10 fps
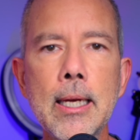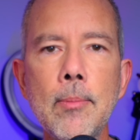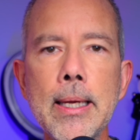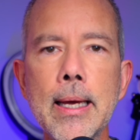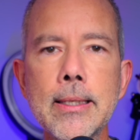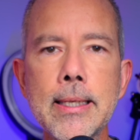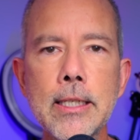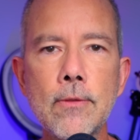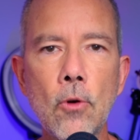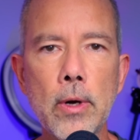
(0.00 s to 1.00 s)
because
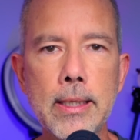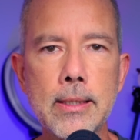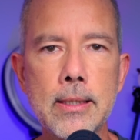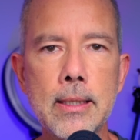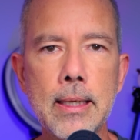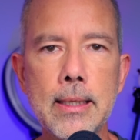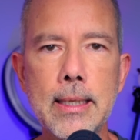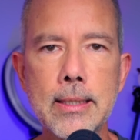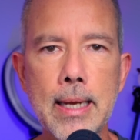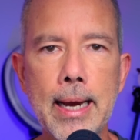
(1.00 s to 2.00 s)
his voice
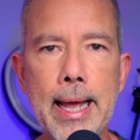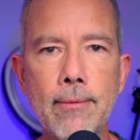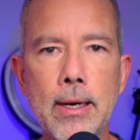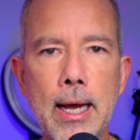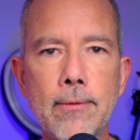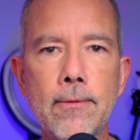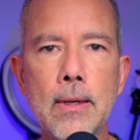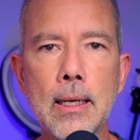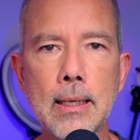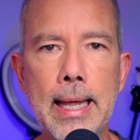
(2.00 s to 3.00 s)
does not have enough
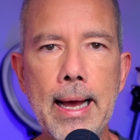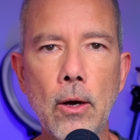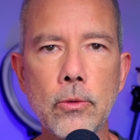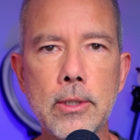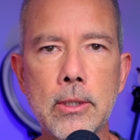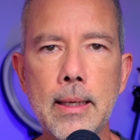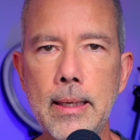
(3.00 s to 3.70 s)
louds.